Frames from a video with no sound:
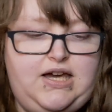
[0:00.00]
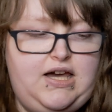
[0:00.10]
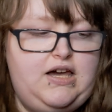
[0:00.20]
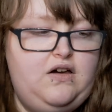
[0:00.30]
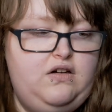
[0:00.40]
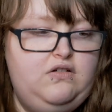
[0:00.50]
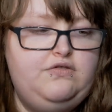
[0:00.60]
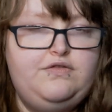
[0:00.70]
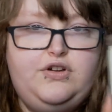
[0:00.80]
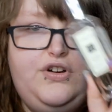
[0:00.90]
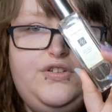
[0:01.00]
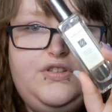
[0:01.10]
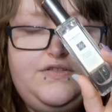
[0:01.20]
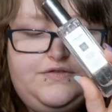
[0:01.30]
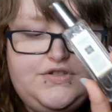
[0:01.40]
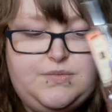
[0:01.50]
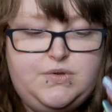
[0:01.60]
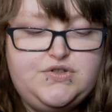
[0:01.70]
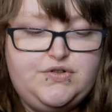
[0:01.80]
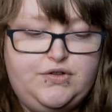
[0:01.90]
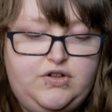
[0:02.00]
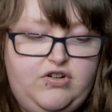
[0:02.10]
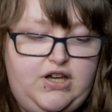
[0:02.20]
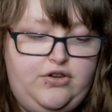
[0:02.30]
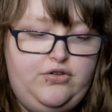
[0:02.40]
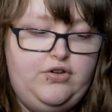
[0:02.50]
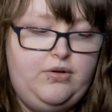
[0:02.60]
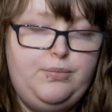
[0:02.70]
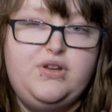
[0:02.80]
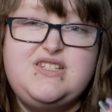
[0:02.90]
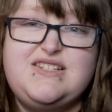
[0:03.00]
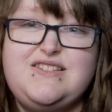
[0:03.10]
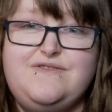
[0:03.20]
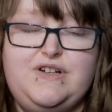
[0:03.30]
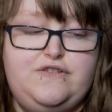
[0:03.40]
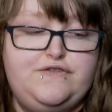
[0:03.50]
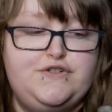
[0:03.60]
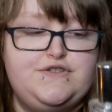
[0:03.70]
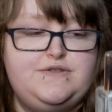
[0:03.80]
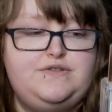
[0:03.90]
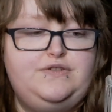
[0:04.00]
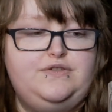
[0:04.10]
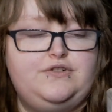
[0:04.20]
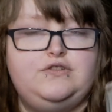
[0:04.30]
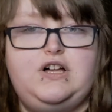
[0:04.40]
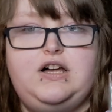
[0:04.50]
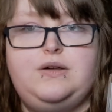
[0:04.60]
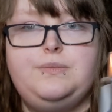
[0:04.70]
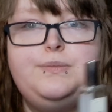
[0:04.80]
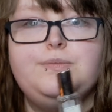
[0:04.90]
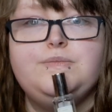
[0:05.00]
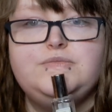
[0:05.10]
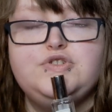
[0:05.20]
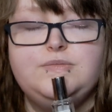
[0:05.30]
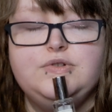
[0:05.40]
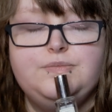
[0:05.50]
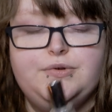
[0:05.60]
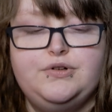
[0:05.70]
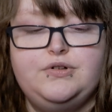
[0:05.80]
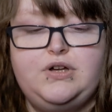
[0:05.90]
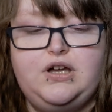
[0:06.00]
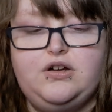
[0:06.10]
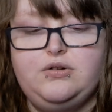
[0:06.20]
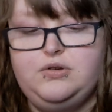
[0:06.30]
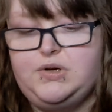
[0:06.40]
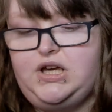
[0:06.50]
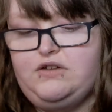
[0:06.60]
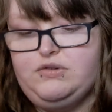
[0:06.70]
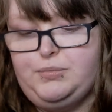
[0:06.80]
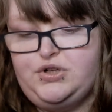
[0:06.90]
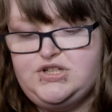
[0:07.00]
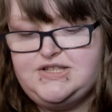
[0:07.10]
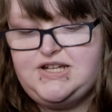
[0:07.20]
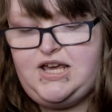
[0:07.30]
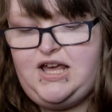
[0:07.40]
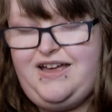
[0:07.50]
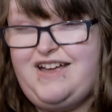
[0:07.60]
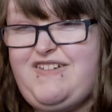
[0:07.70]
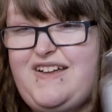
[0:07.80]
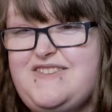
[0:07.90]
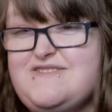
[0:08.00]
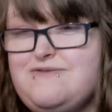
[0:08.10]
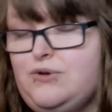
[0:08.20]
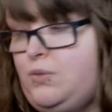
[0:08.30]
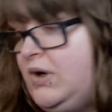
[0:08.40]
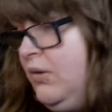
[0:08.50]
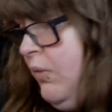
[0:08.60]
have the first one, which is Earl Grey and Cucumber. This is the very first Jo Malone cologne I ever purchased. I've had this for quite a